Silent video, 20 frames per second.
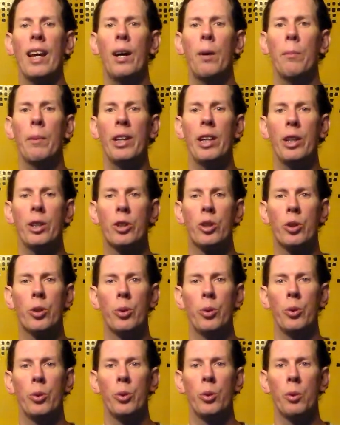will allow me
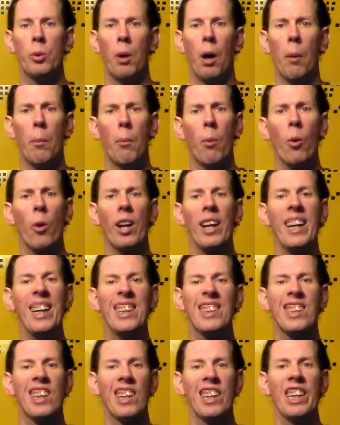to more
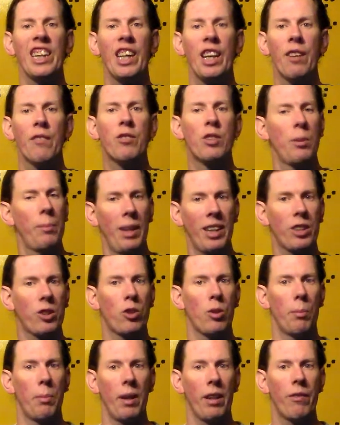easily give some
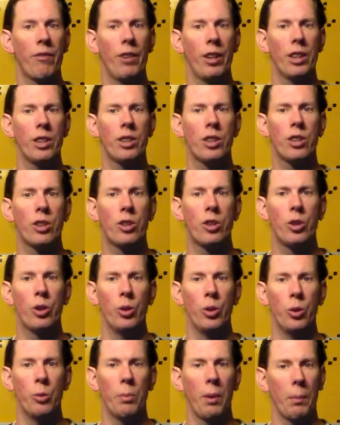extra benefits
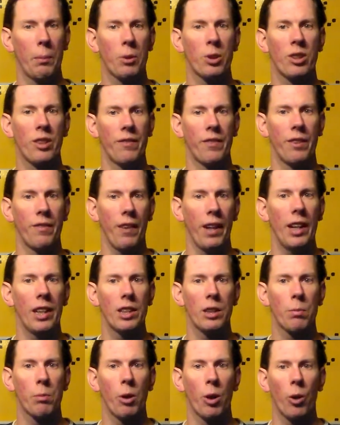to members of the
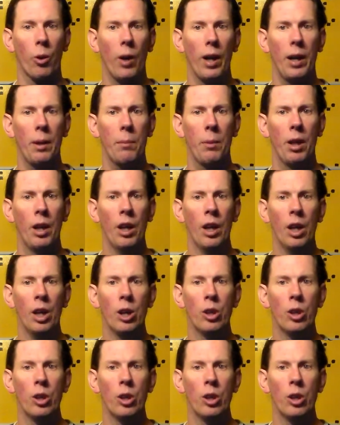FANS program.